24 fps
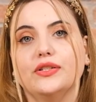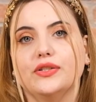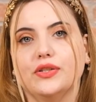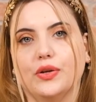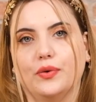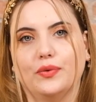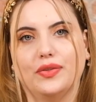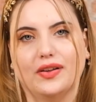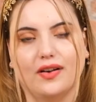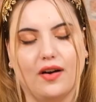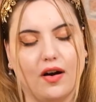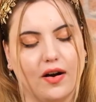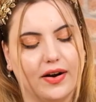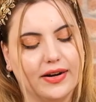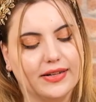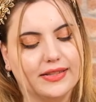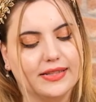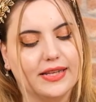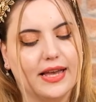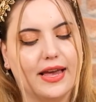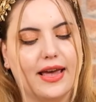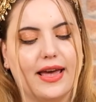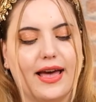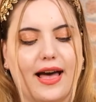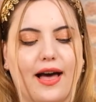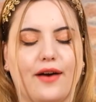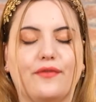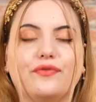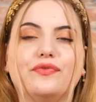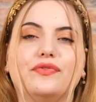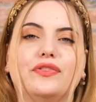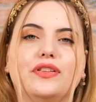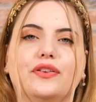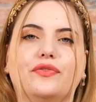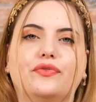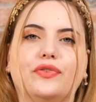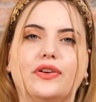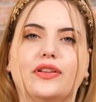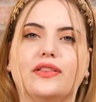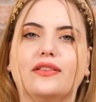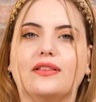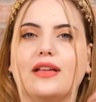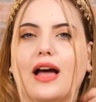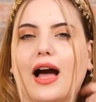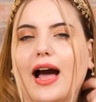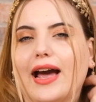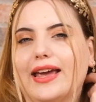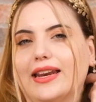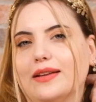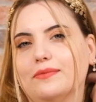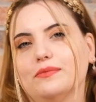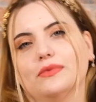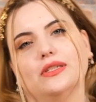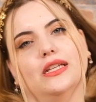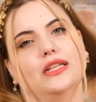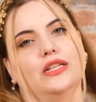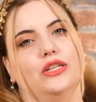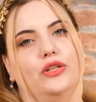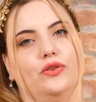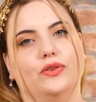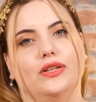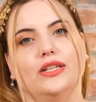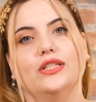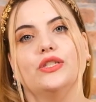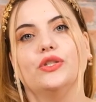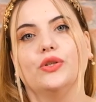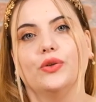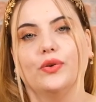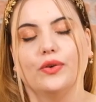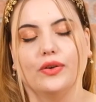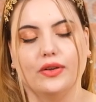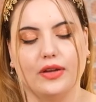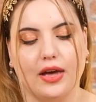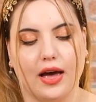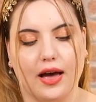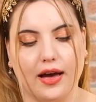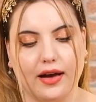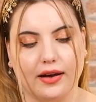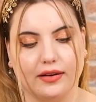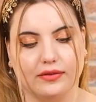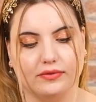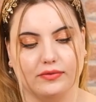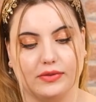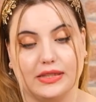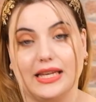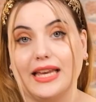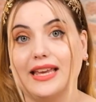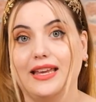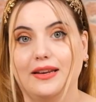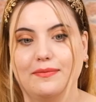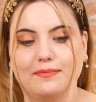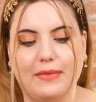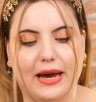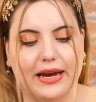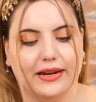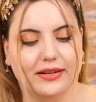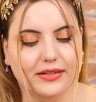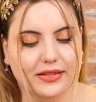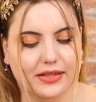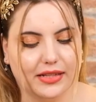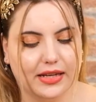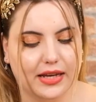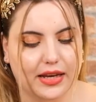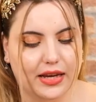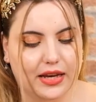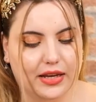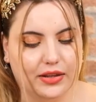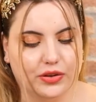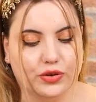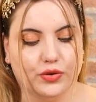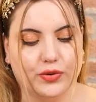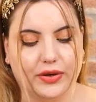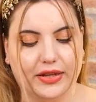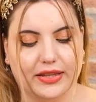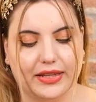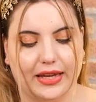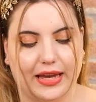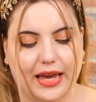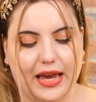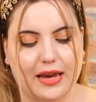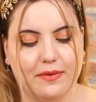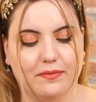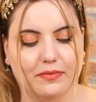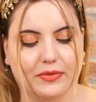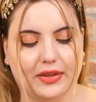So the cards have different items that you need to take in mind during the game.